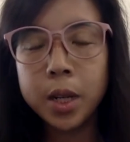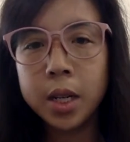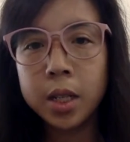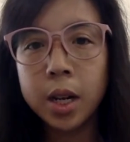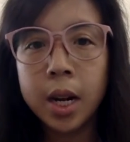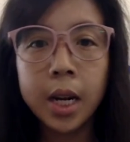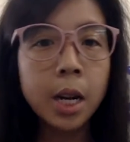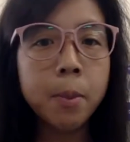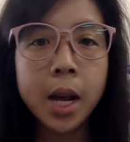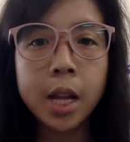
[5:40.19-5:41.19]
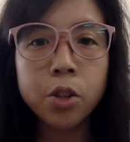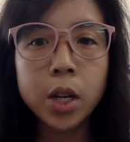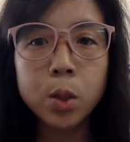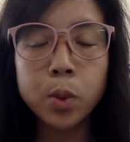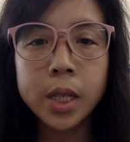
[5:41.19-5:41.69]
because an email
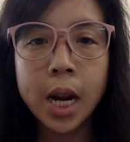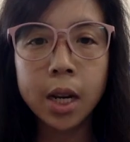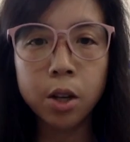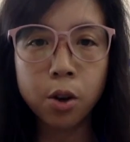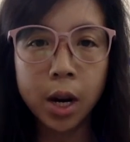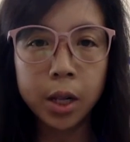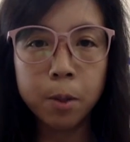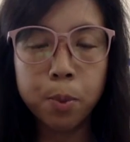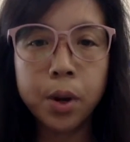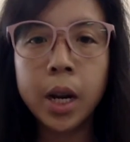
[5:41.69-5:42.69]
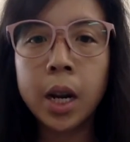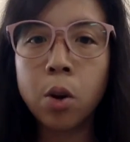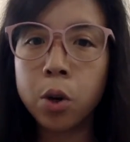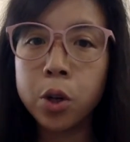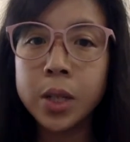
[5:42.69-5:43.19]
address was not correctly put
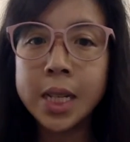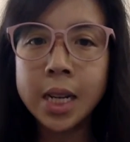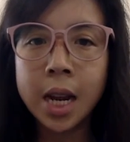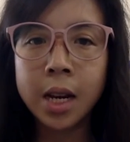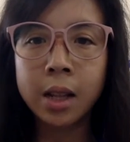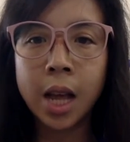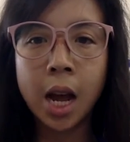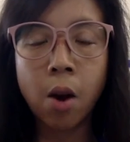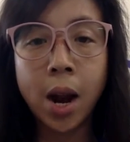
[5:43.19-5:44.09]
in or you did not allow